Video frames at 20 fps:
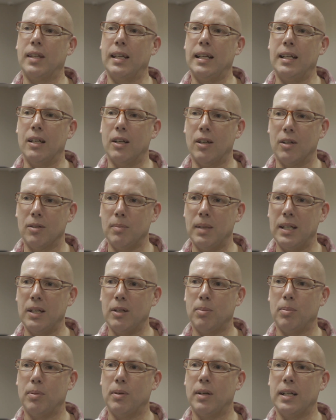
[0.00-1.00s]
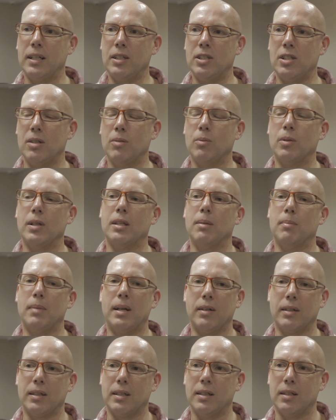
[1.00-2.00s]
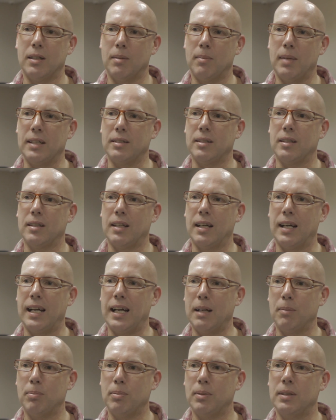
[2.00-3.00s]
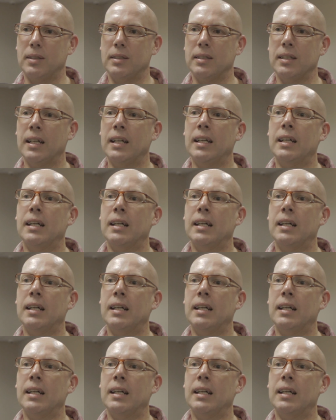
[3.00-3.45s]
the Lonmin operation where the Marikana massacre happened.